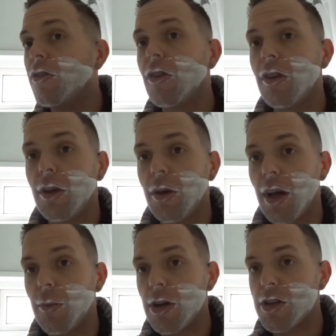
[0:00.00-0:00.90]
to the
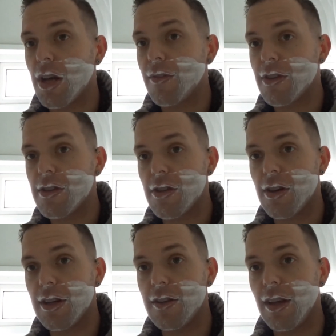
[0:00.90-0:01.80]
UK Wet Shaving
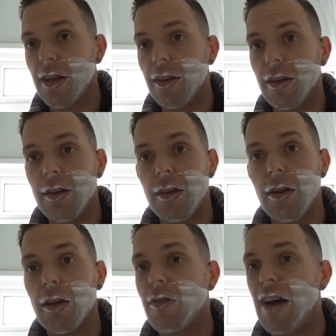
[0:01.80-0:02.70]
Society and
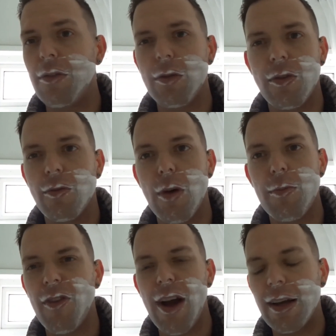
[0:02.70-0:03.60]
like the raffles for Rob
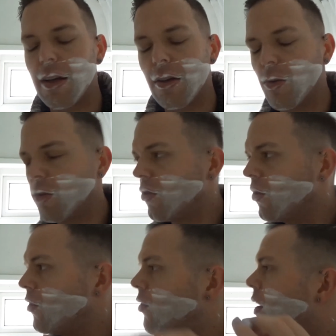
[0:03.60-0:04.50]
Frank and all sorts,